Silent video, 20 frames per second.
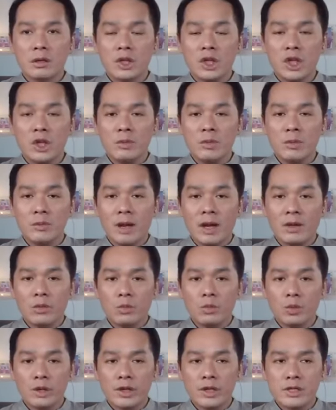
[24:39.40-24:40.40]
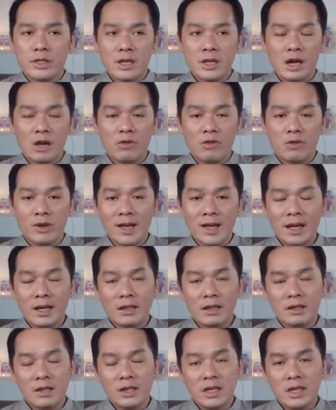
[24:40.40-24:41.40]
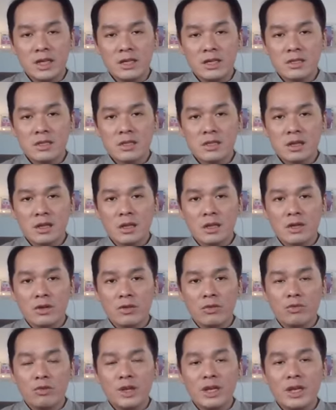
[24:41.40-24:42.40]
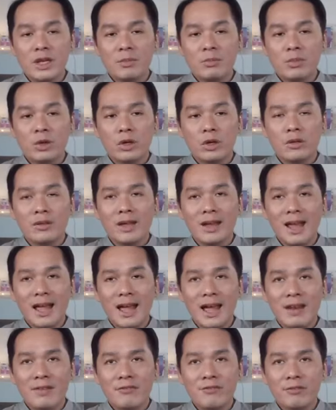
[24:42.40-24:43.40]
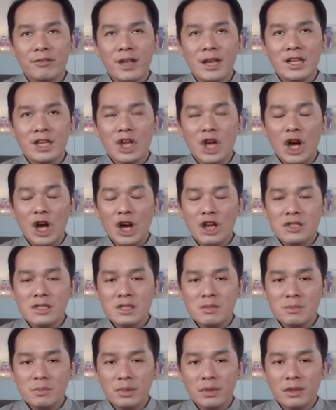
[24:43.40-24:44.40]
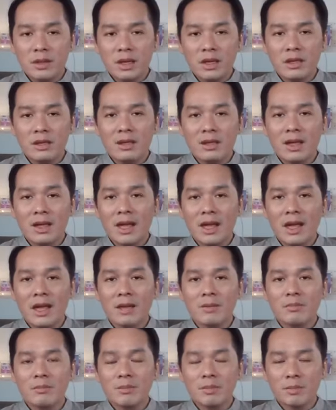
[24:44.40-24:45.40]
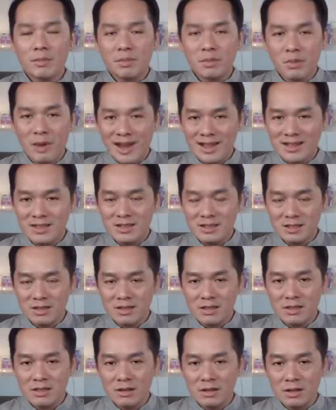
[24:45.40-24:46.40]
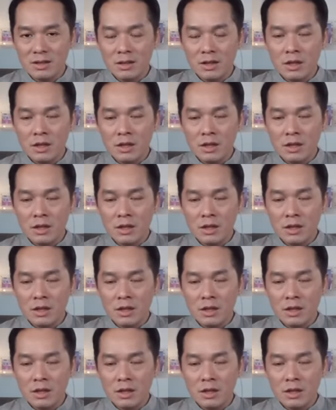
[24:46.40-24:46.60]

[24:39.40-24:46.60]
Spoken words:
the human mind works, how reality is. Read up more on that and contemplate and practice.